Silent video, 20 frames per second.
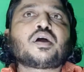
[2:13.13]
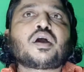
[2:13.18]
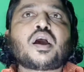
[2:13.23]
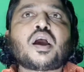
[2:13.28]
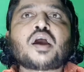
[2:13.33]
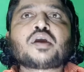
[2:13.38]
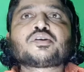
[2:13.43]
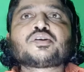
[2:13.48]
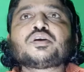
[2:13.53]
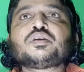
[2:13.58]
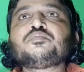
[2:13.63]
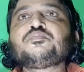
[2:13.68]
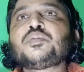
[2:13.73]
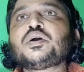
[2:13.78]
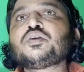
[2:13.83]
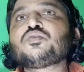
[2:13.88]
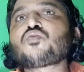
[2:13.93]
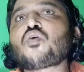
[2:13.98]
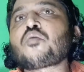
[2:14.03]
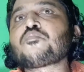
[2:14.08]

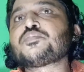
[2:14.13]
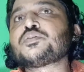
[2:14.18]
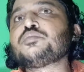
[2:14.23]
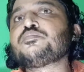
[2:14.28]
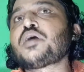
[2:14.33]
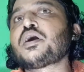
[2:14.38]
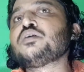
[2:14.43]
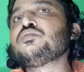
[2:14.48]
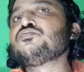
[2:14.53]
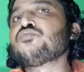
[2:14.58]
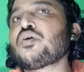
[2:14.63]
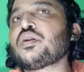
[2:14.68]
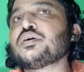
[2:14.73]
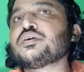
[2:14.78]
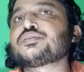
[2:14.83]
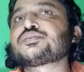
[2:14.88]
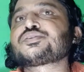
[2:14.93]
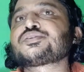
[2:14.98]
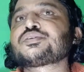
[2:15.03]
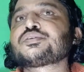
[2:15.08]
Attainment of divine
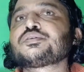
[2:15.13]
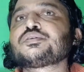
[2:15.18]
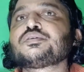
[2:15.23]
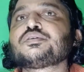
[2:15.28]
knowledge.